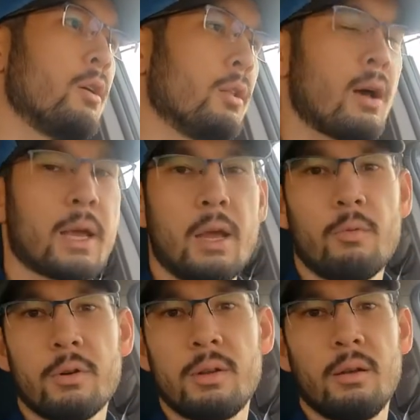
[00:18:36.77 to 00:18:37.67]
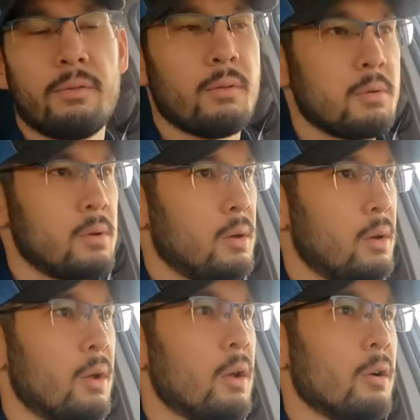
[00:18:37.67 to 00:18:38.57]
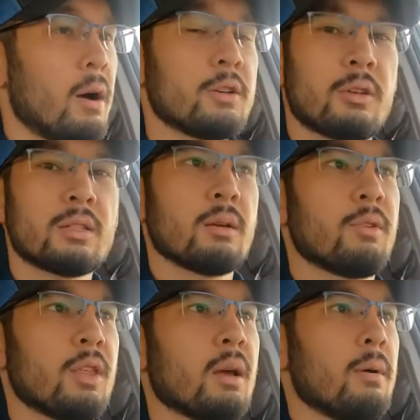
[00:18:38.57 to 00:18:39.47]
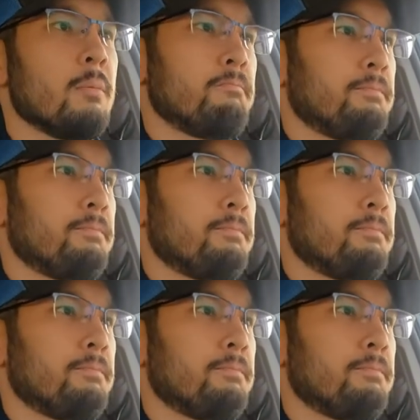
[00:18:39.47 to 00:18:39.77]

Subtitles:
locking rear diff. Right, so that's something to think about.